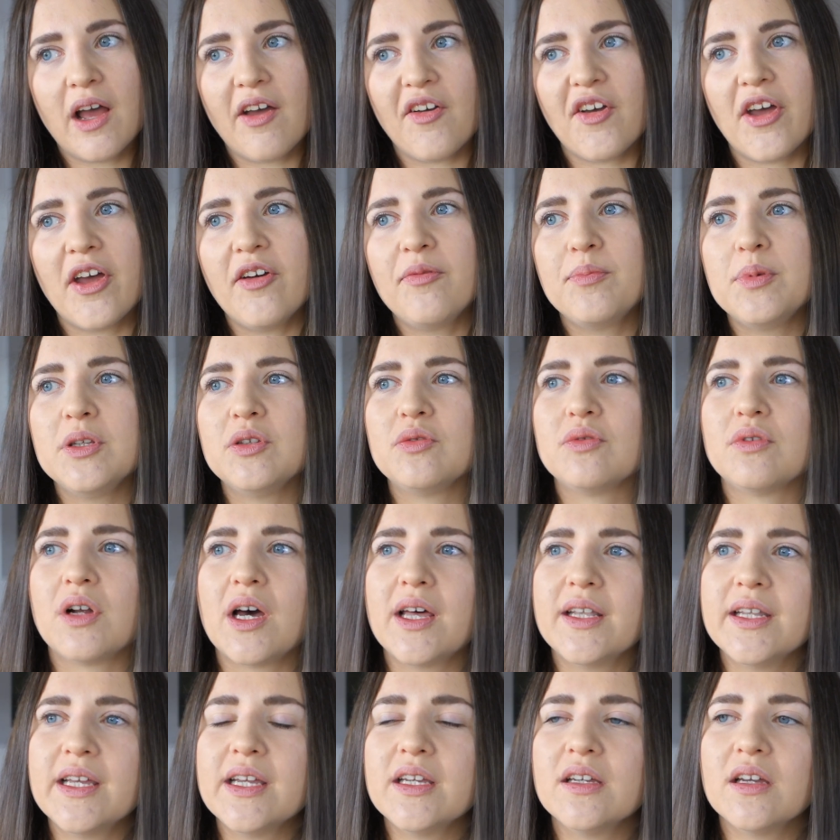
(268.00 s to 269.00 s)
I have been
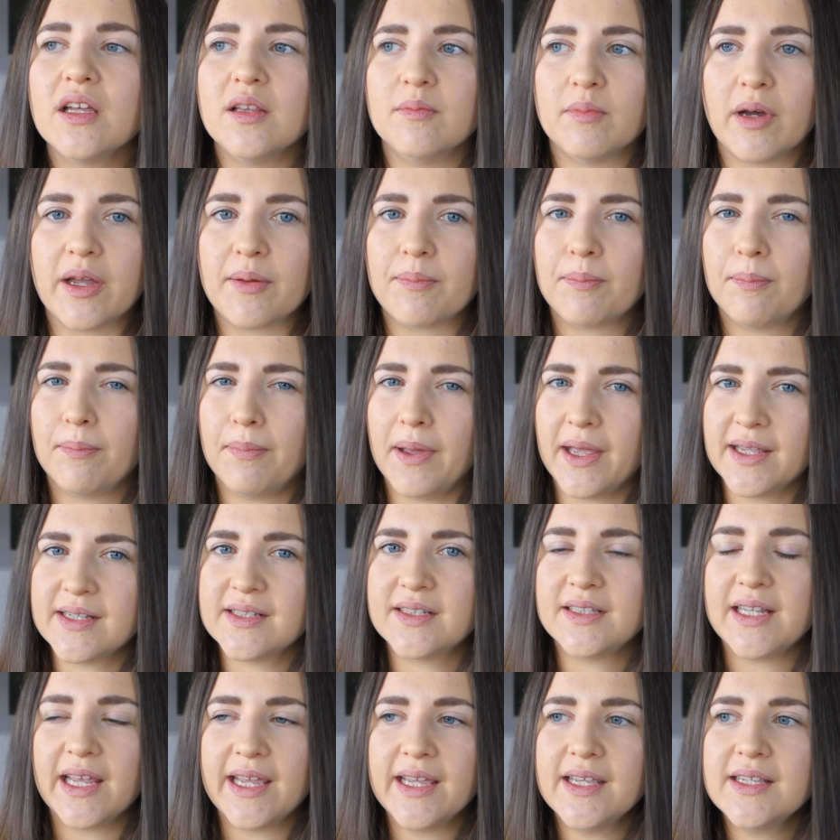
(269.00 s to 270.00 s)
running in my
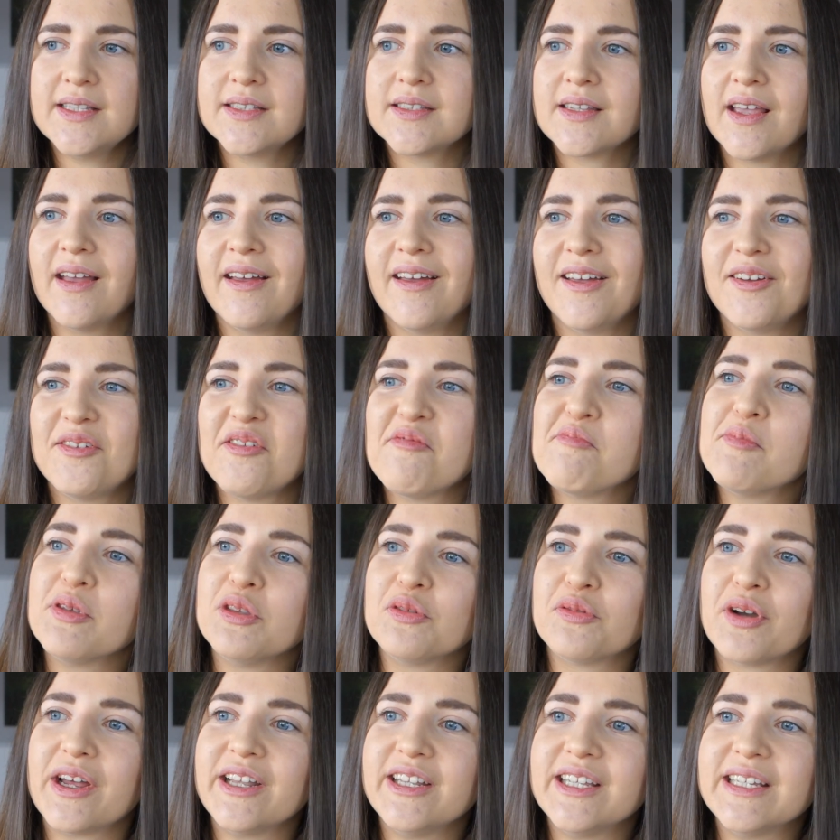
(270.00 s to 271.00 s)
best days. I have
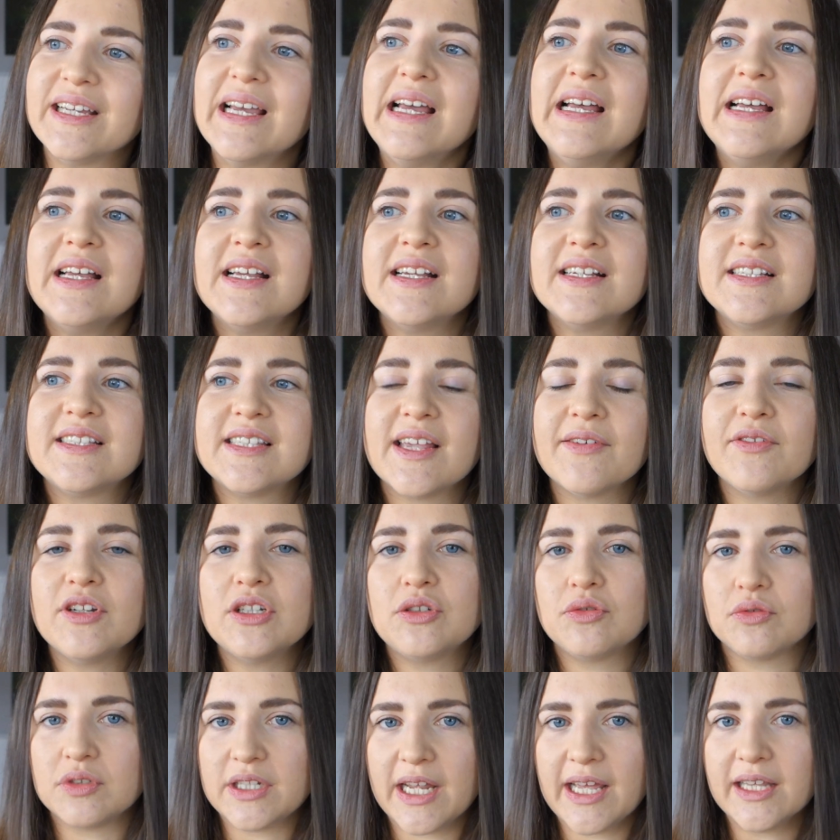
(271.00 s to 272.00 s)
been running 7
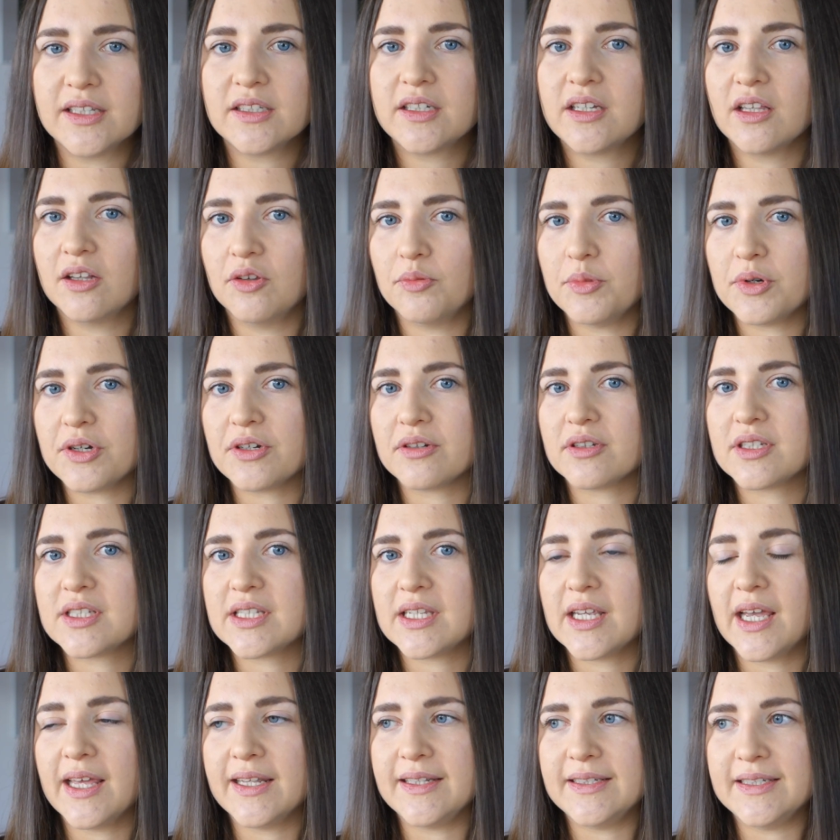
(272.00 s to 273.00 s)
to 10
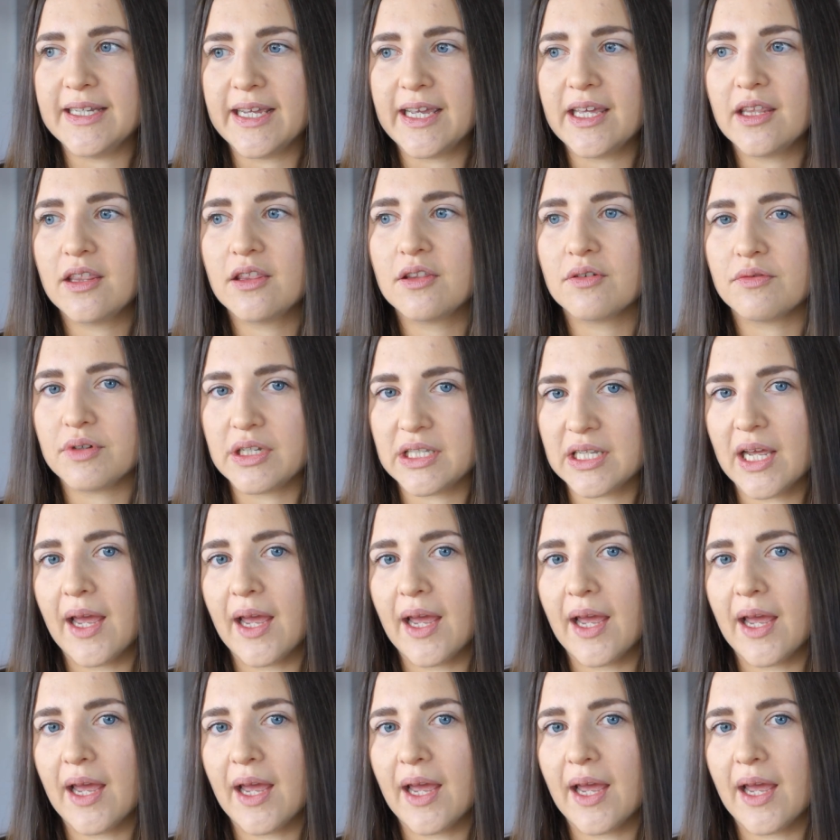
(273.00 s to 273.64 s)
kilometers a day, 3